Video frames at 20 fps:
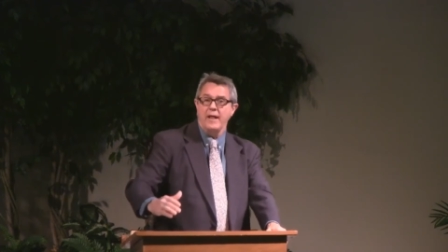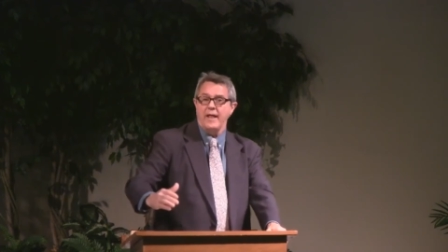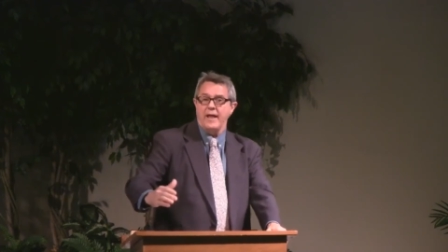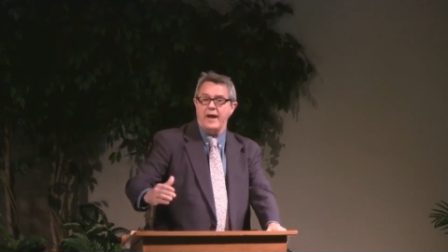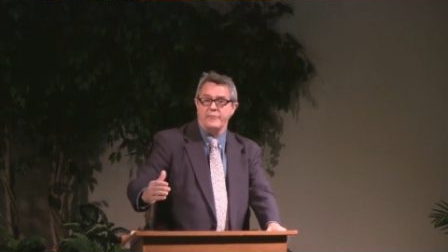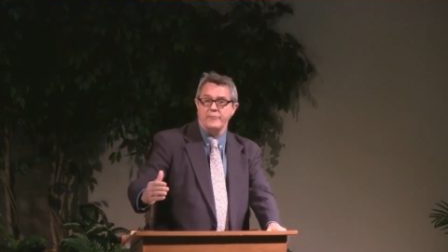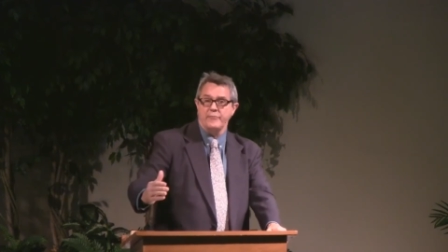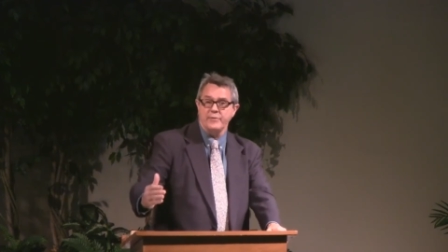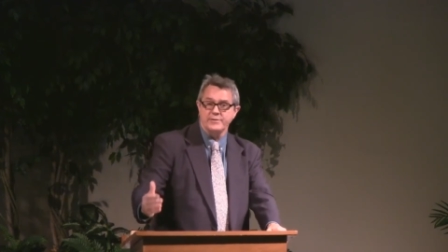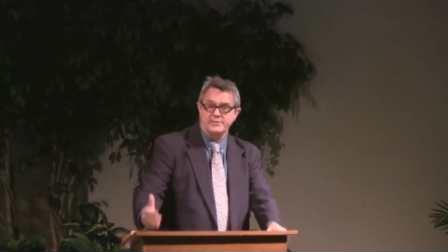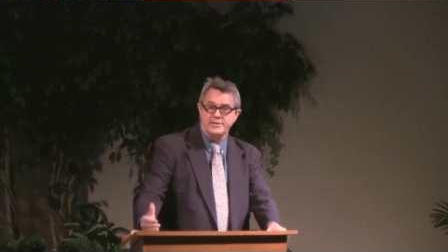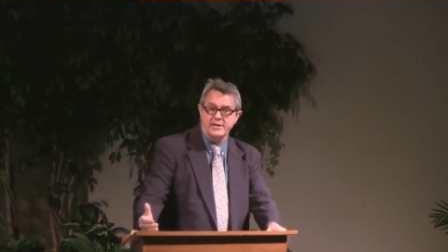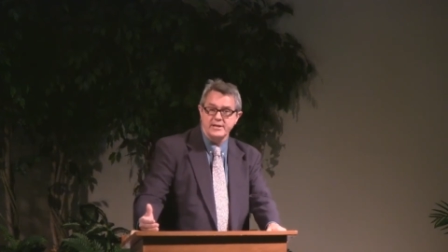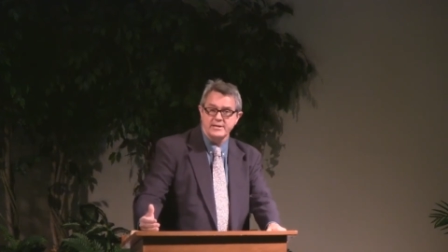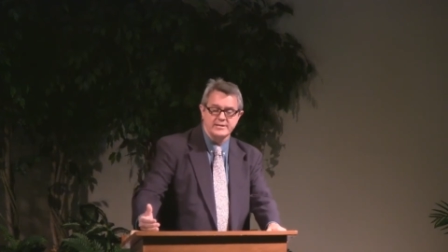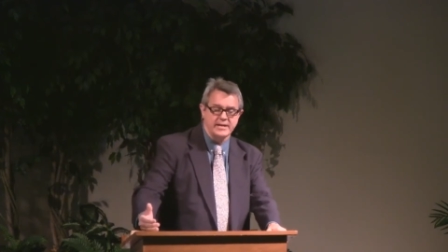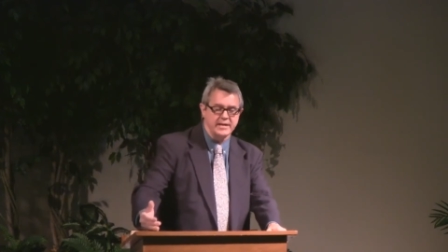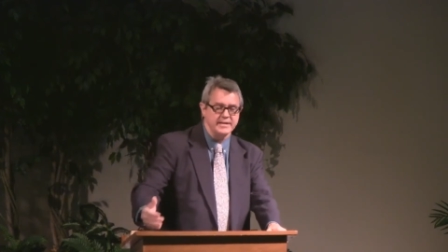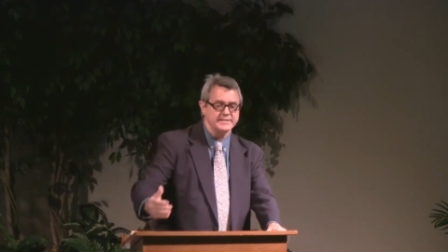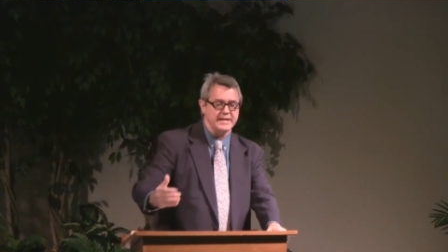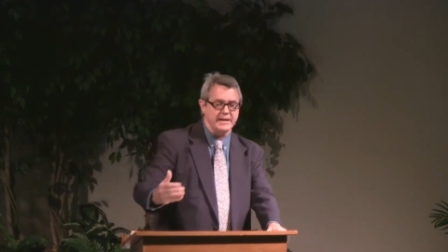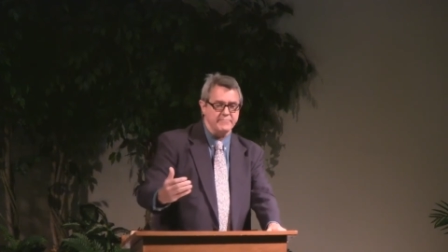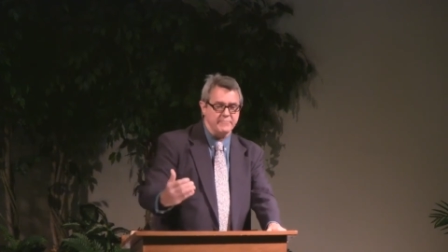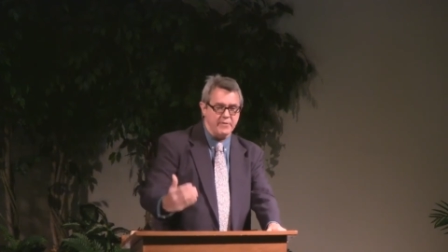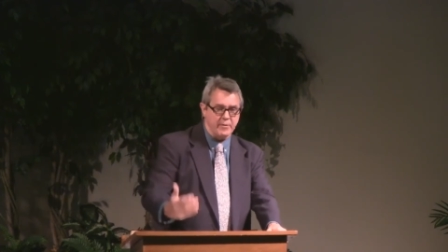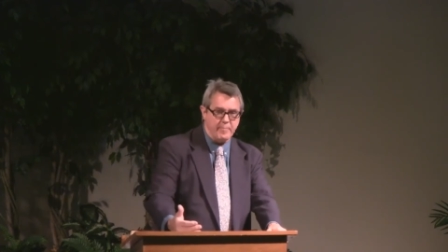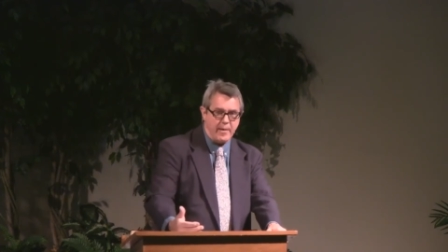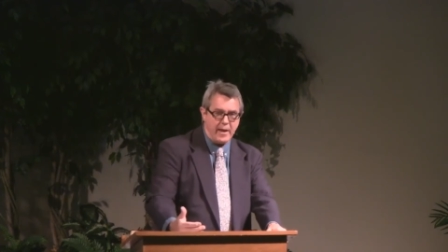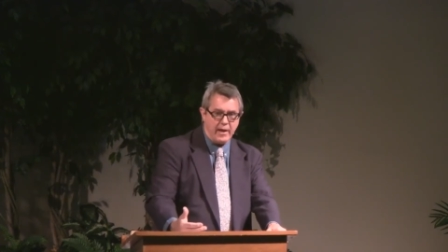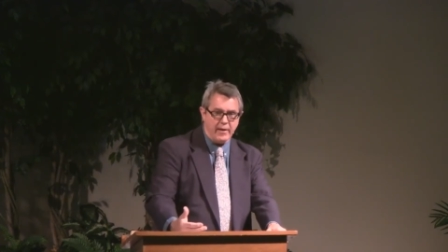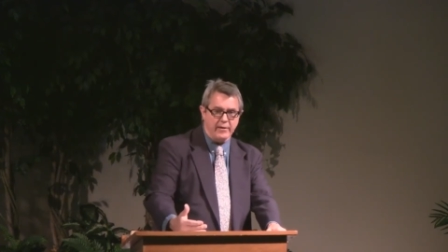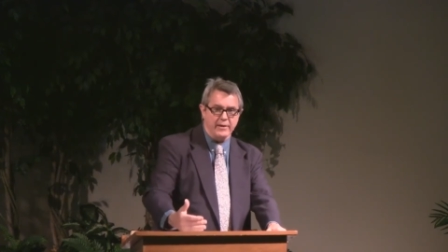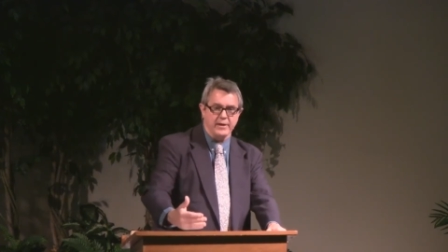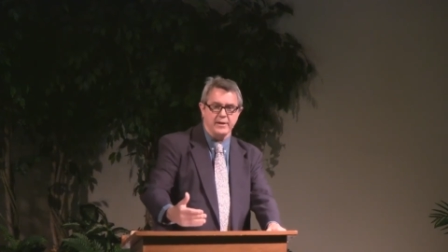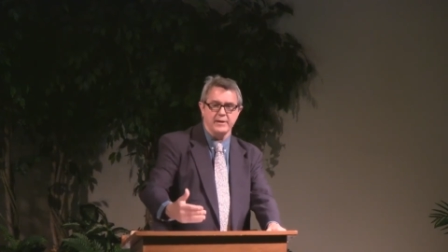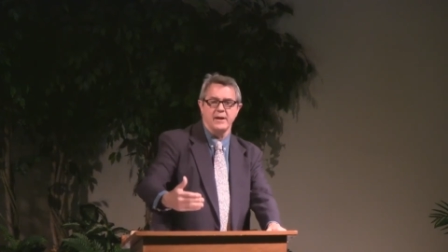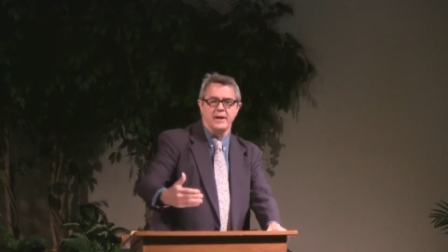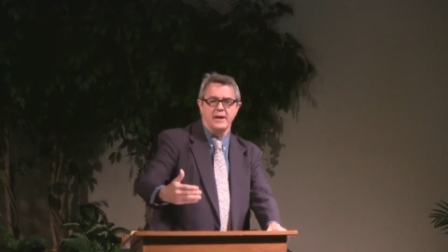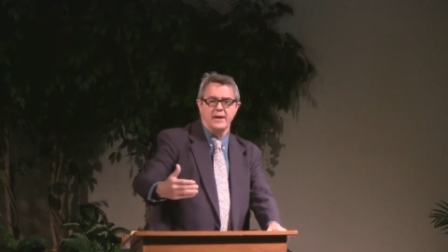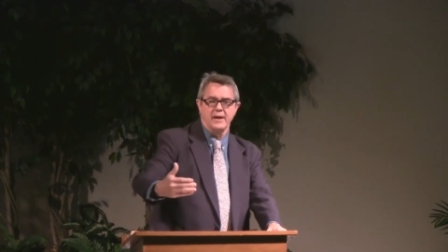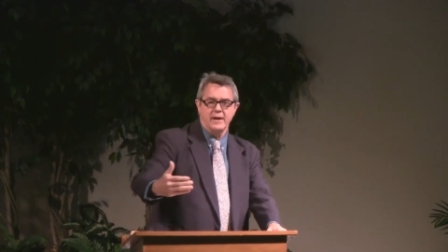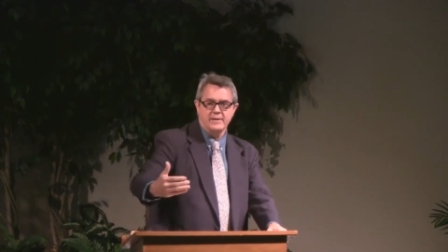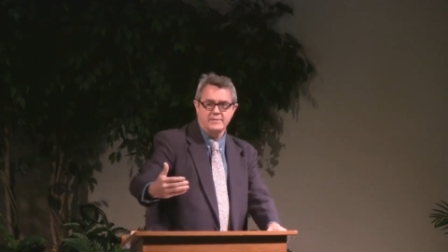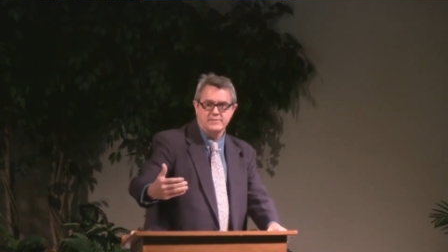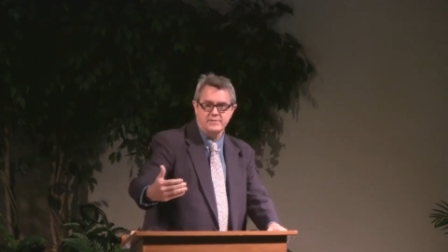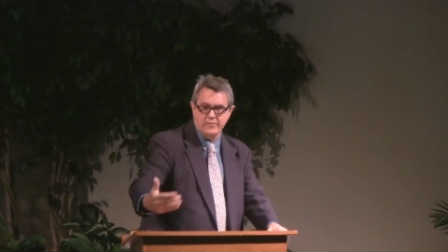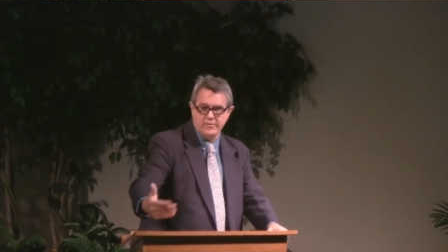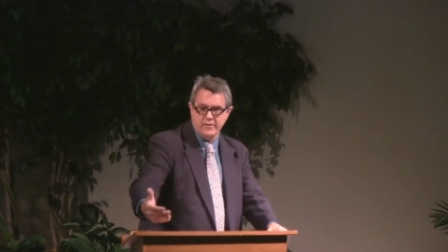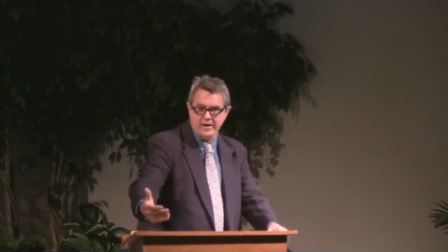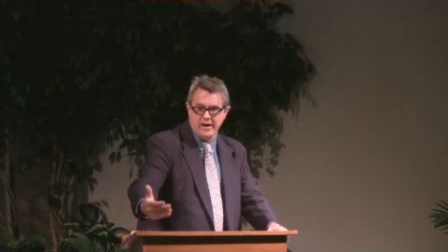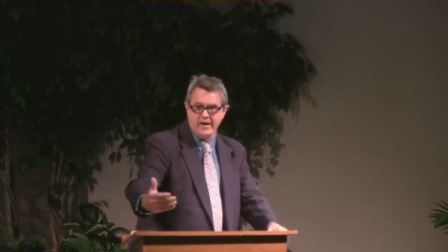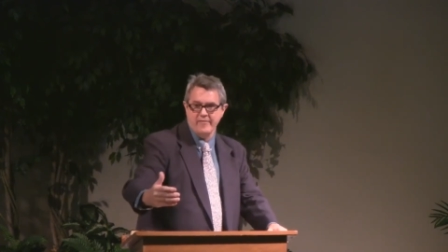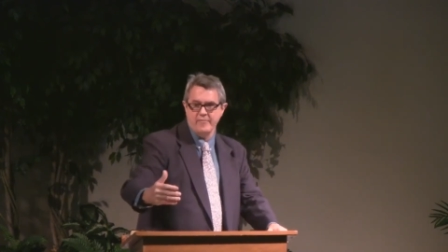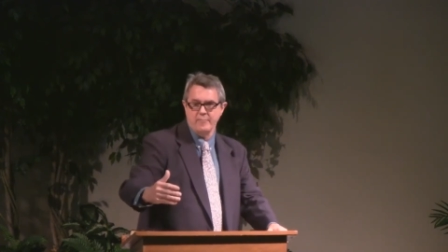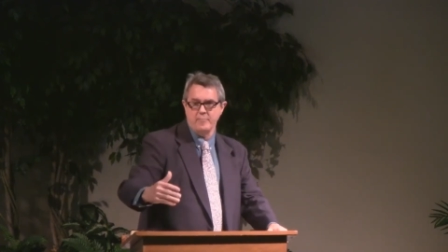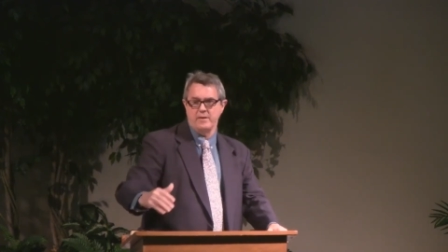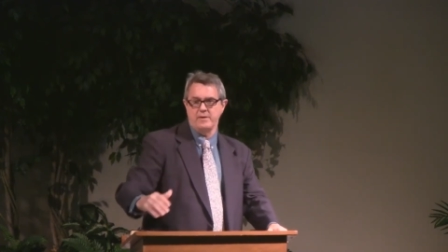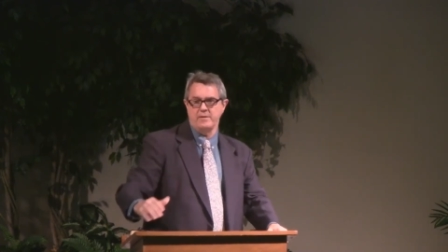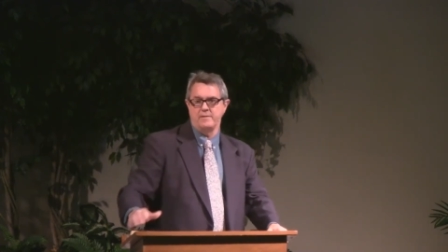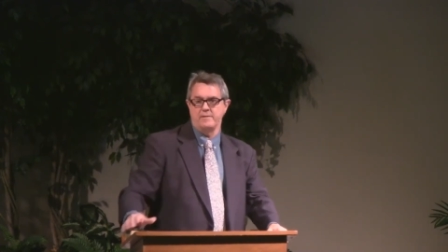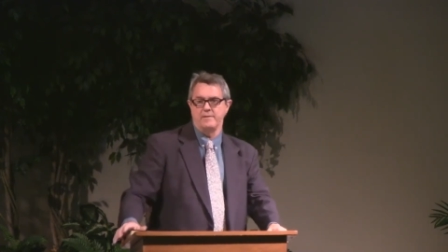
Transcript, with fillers: of resistance and rebellion to the government.